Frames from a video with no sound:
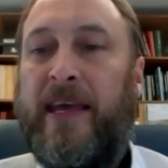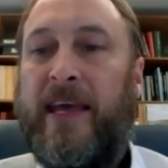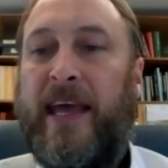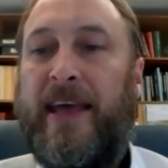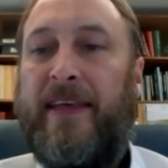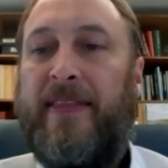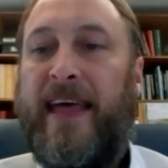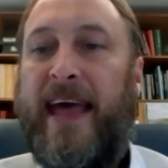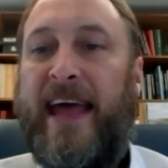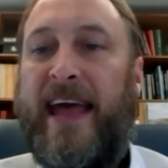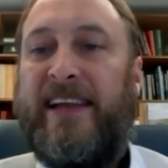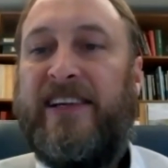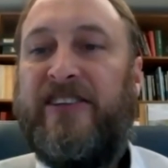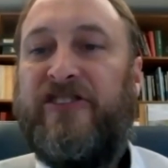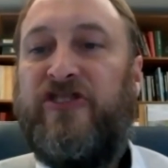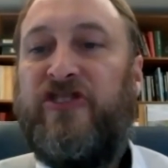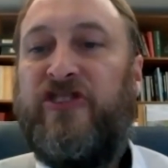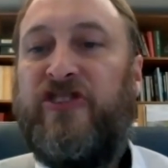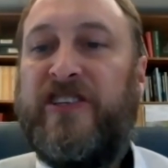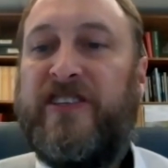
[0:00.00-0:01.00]
And that
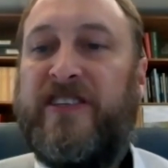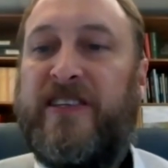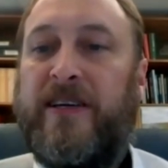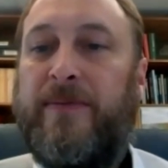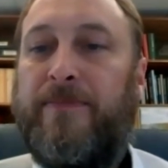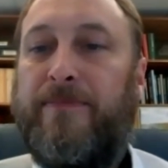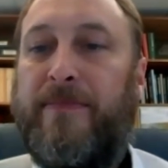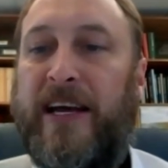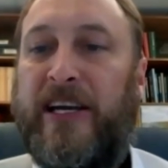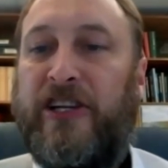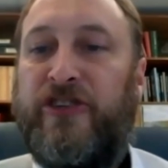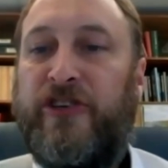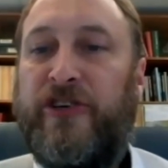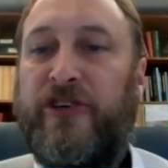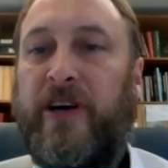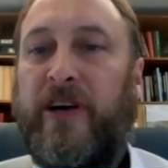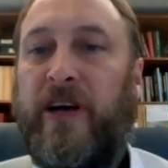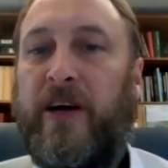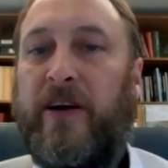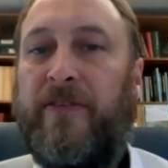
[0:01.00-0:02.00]
is just a
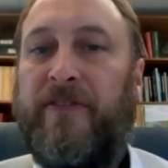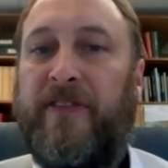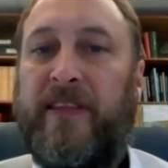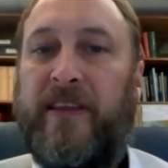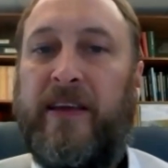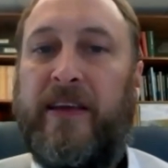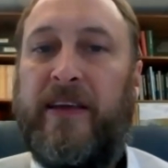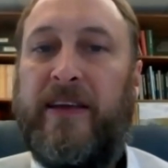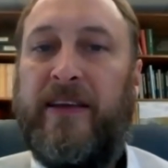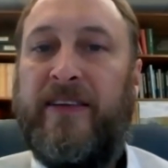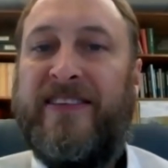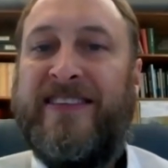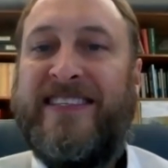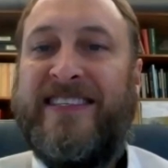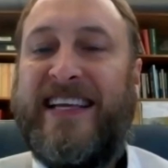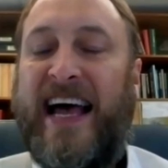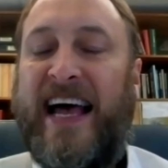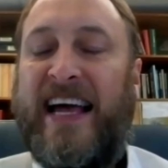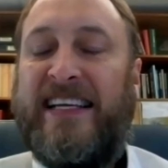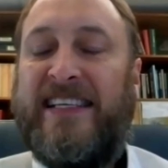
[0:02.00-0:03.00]
measure of the
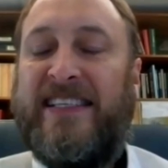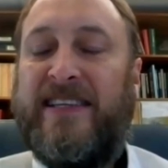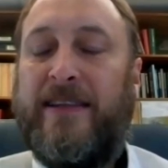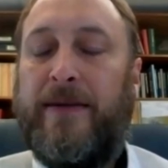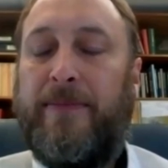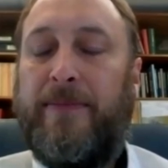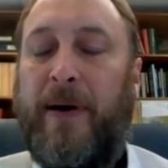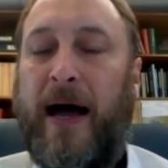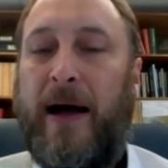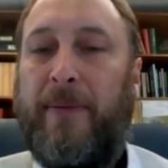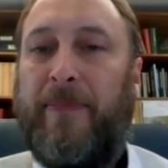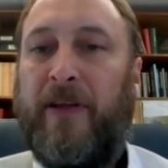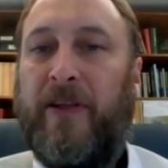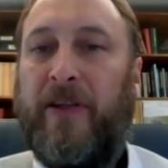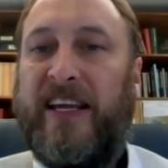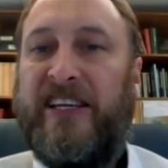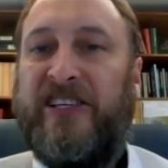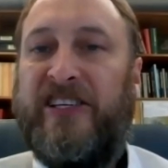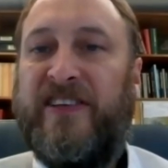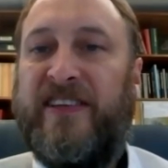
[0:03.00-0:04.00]
size of the
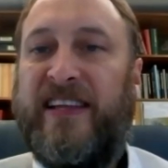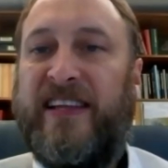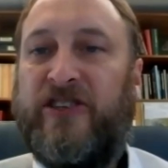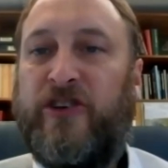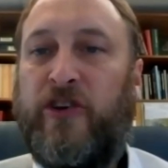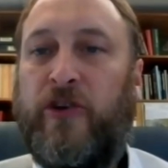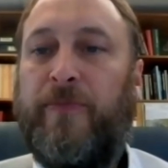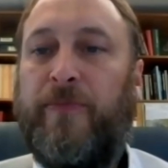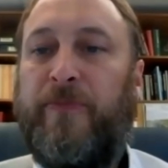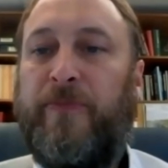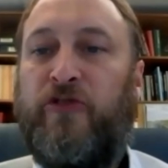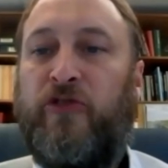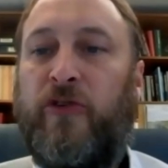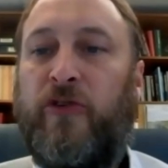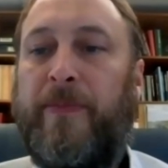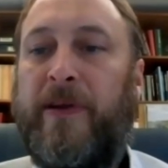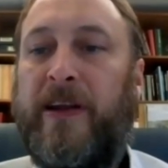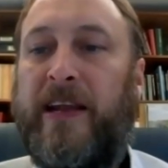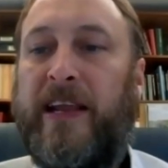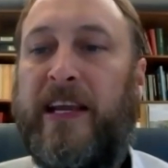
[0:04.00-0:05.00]
population that's
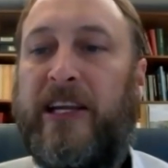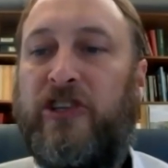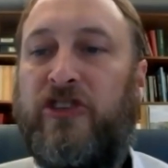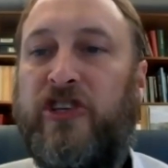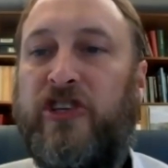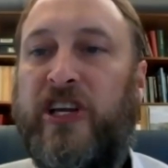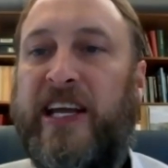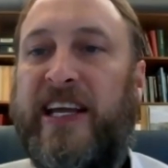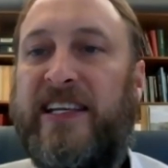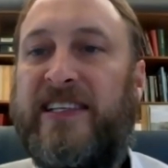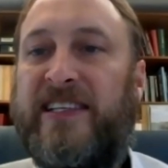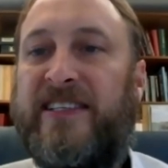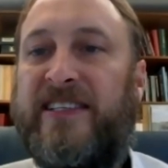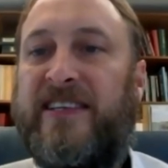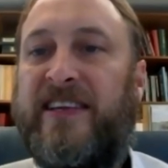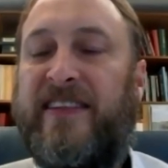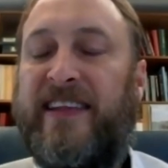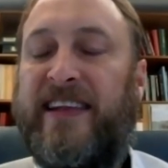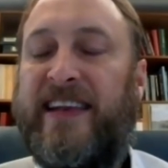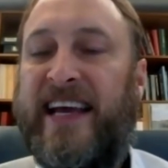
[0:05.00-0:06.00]
contributing genes
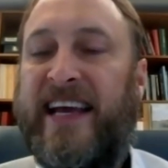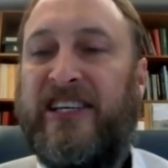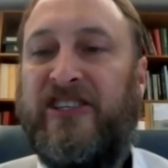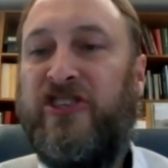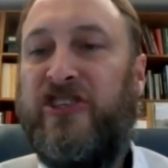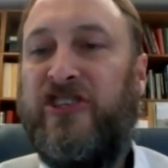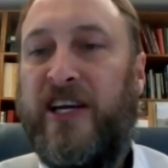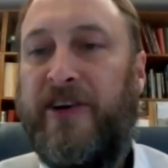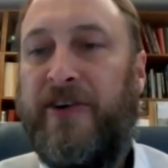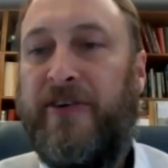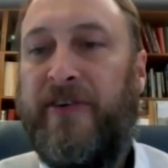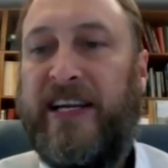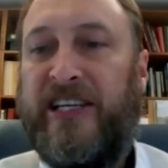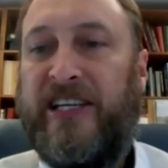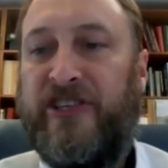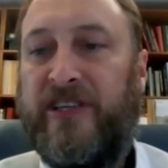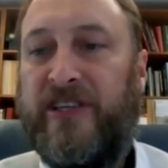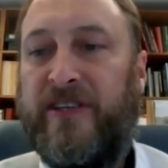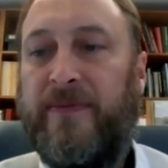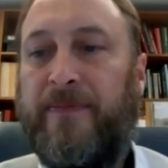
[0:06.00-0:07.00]
to the next
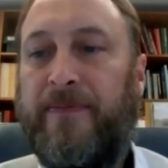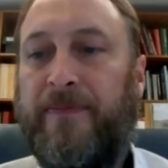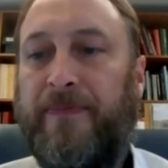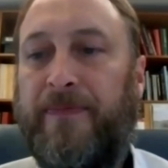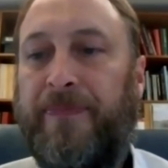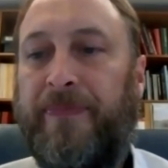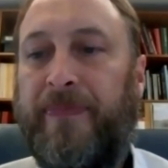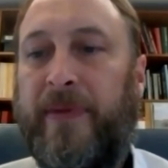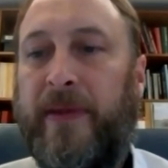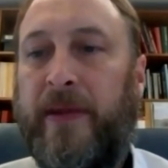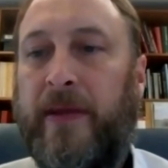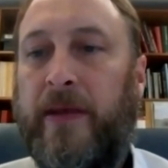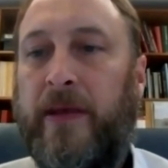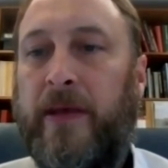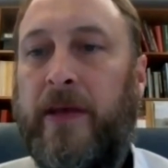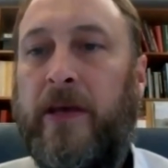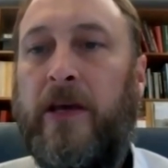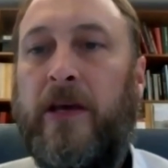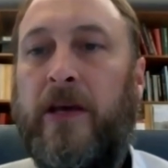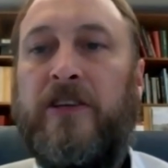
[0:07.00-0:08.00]
generation.
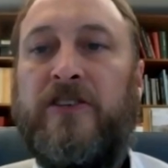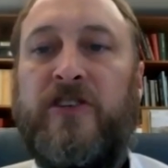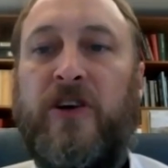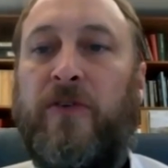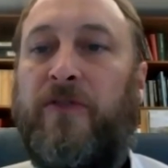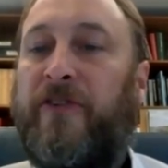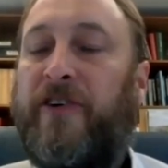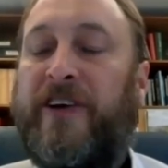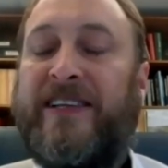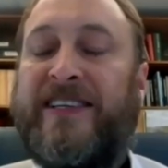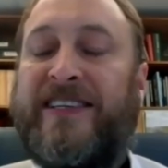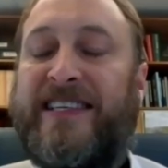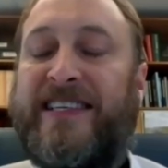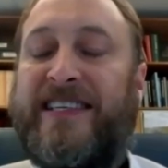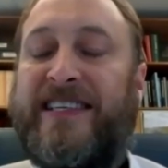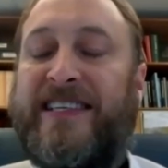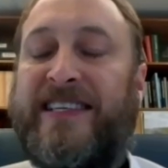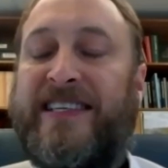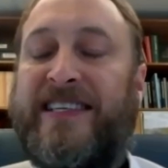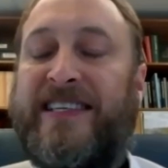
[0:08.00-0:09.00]
So for
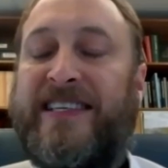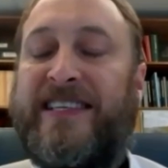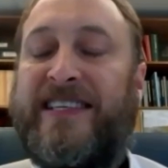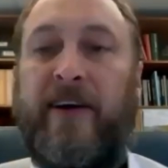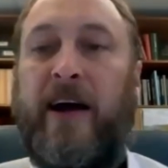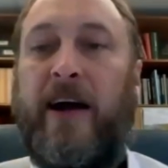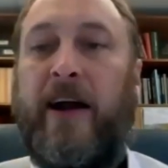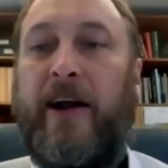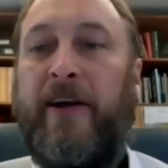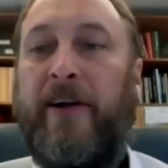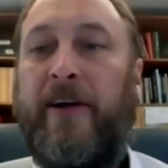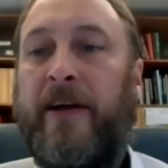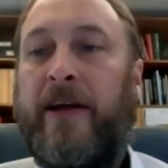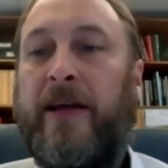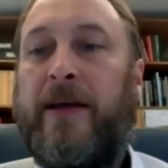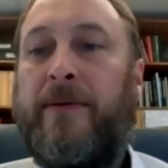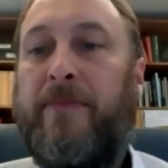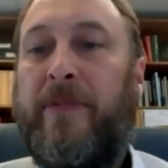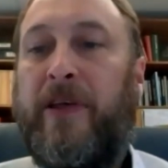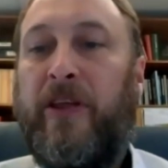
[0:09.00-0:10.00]
instance, there are
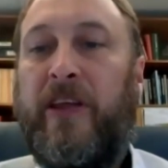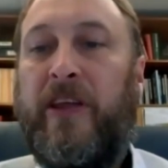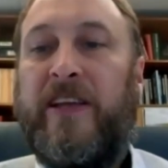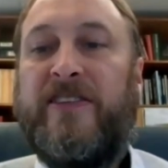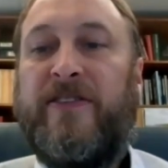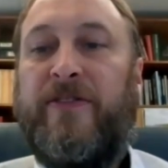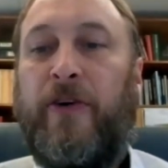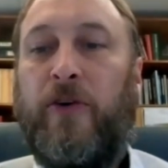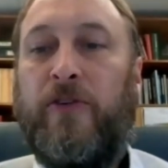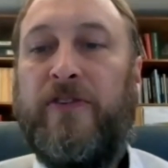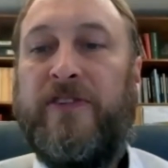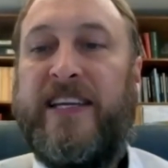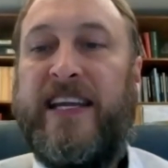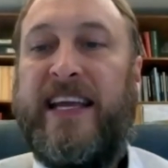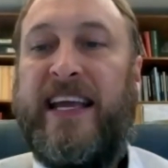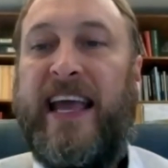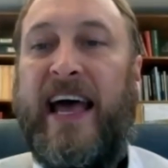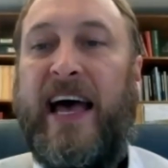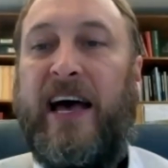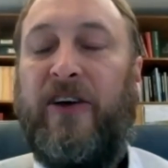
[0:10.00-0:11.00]
millions of
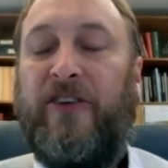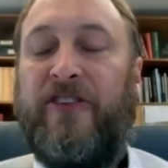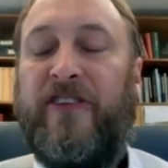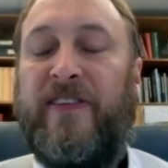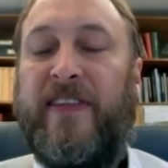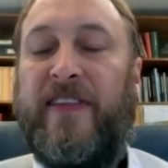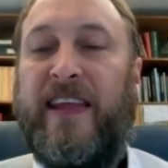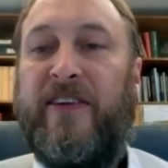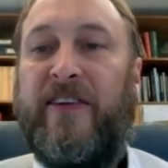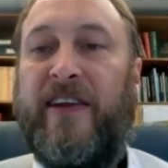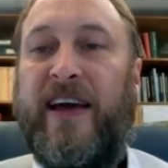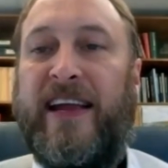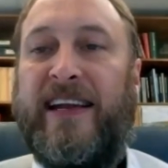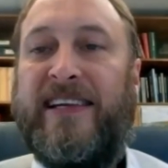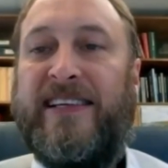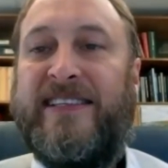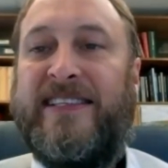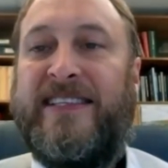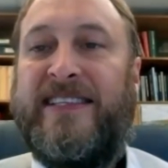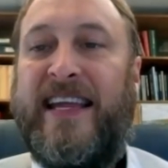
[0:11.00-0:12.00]
Holstein cows in the
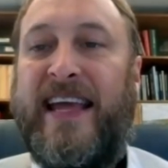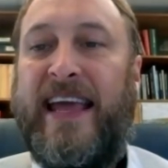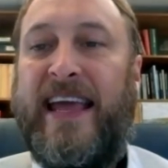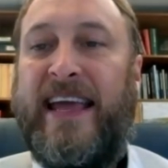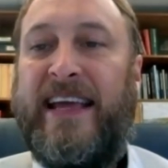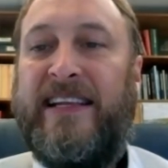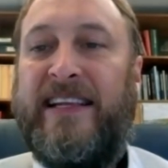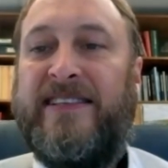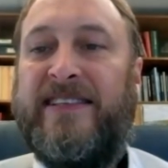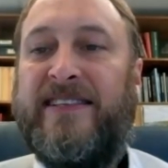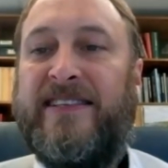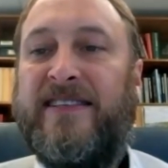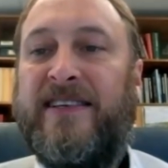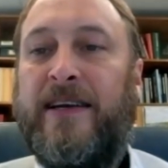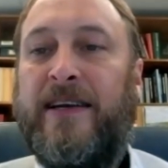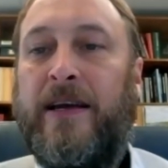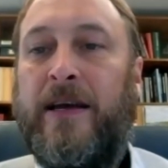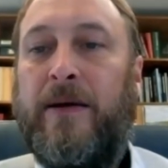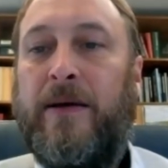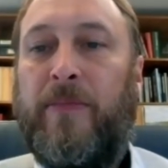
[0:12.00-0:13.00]
United States,
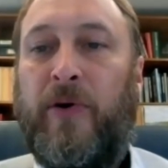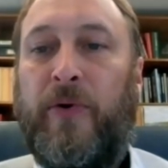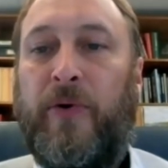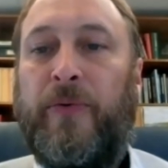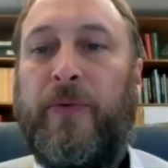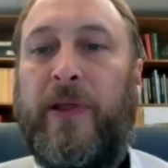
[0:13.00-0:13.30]
but when